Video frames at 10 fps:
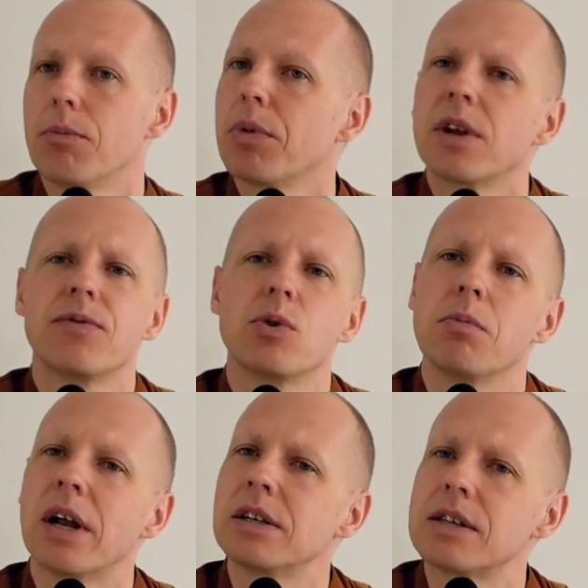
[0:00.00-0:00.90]
But if you're
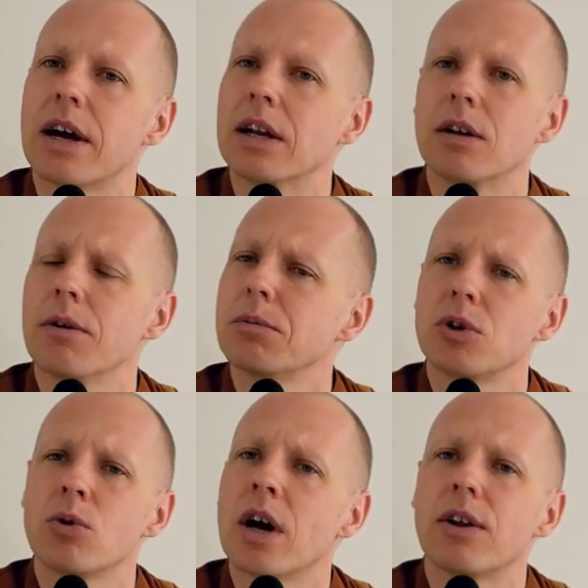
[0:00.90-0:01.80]
meditating, I mean,
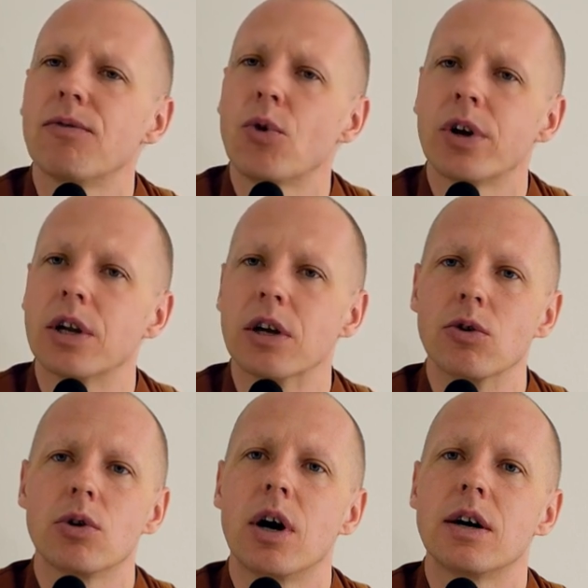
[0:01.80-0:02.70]
you're not avoiding,
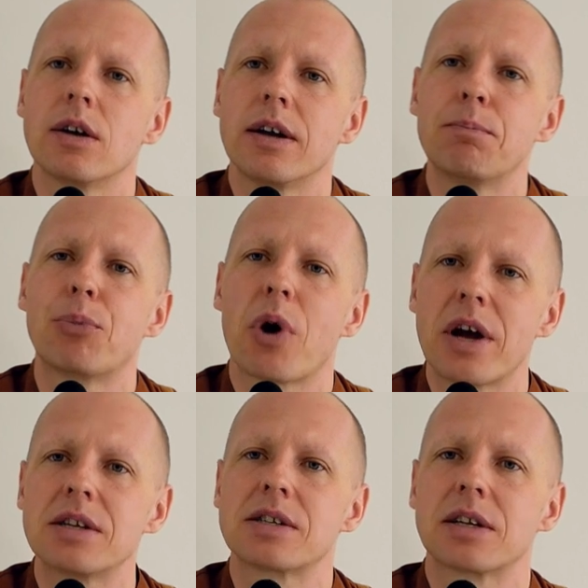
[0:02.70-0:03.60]
you are
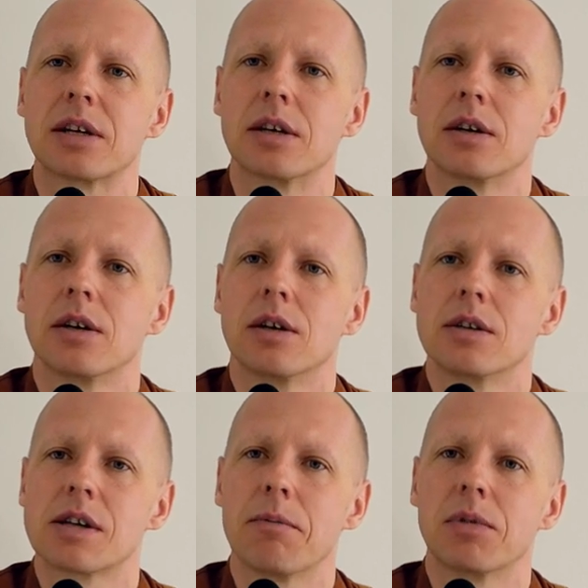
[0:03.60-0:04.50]
embracing
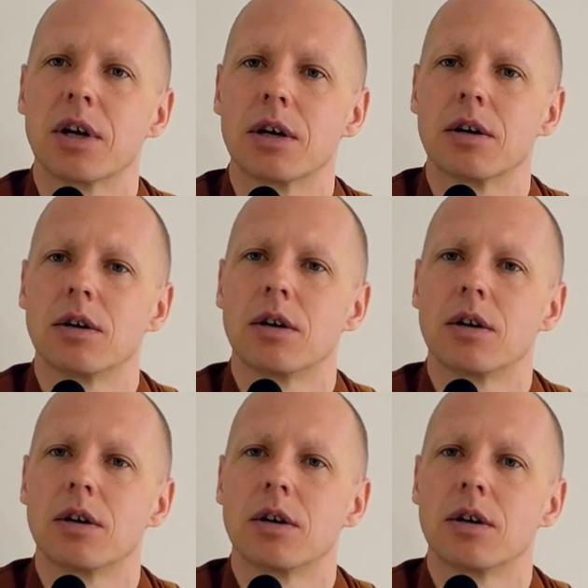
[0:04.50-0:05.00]
something.